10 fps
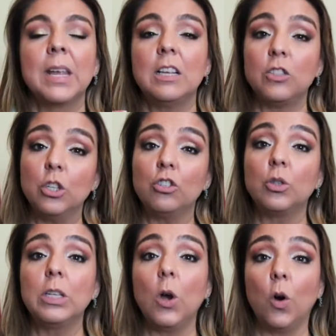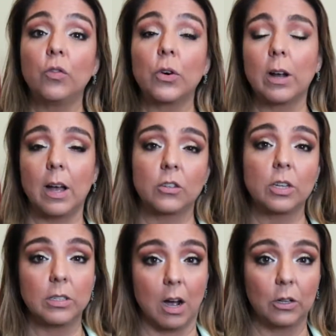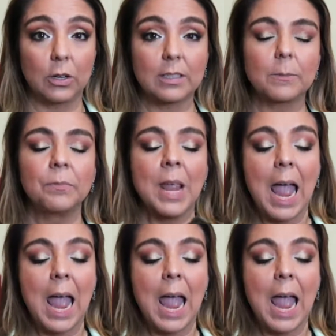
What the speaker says: is usually over $100,